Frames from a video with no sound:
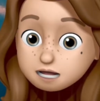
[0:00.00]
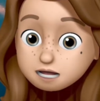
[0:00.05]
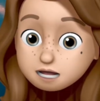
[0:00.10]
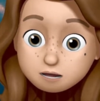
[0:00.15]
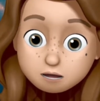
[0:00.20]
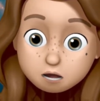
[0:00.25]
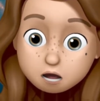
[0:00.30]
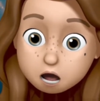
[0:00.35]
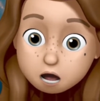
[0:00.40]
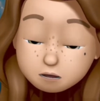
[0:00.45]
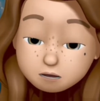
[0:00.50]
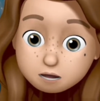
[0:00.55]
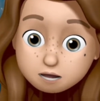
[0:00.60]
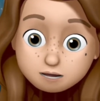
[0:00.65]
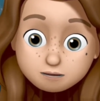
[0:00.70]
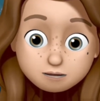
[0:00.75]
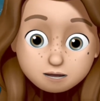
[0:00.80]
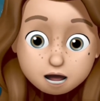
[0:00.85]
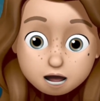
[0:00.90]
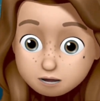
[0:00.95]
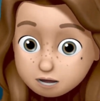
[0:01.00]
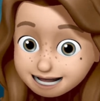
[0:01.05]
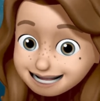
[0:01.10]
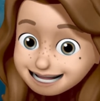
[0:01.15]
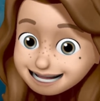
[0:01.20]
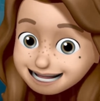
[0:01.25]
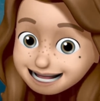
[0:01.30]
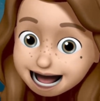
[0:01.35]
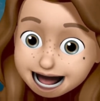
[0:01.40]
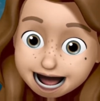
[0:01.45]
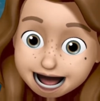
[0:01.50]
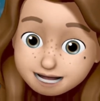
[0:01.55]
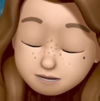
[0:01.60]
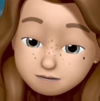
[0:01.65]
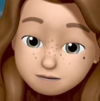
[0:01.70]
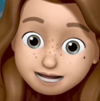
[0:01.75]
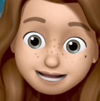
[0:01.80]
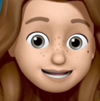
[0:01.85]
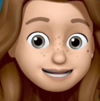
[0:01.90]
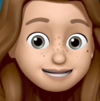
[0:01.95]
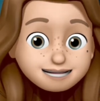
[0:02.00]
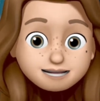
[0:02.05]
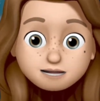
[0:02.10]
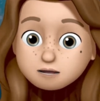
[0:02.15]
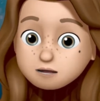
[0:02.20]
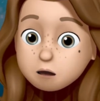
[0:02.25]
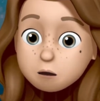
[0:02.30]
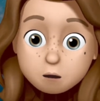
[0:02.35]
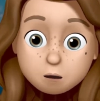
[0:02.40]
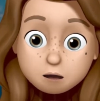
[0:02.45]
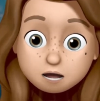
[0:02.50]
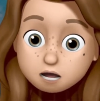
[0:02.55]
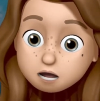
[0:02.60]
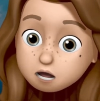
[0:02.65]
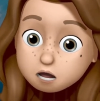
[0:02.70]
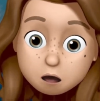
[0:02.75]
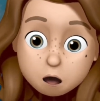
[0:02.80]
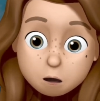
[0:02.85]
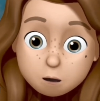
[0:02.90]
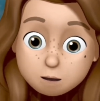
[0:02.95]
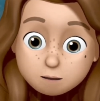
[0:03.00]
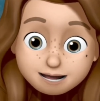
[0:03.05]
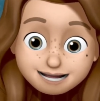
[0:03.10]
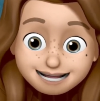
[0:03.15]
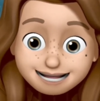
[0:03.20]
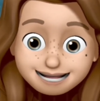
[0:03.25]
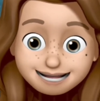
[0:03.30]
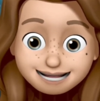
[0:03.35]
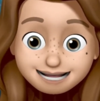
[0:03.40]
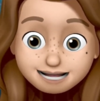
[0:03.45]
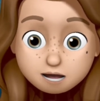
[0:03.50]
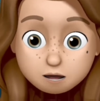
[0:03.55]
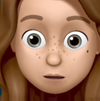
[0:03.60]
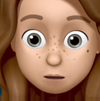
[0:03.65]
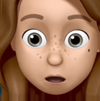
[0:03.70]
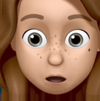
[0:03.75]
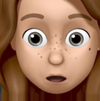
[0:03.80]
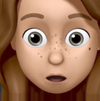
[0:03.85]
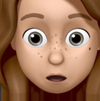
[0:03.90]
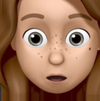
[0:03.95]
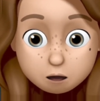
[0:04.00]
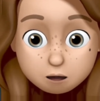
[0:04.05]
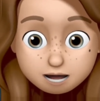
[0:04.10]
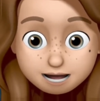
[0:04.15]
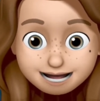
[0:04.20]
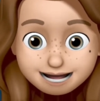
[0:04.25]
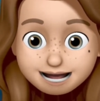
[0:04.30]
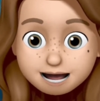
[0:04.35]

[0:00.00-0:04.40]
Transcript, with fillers: Now, John was very sad because no one could open this scroll.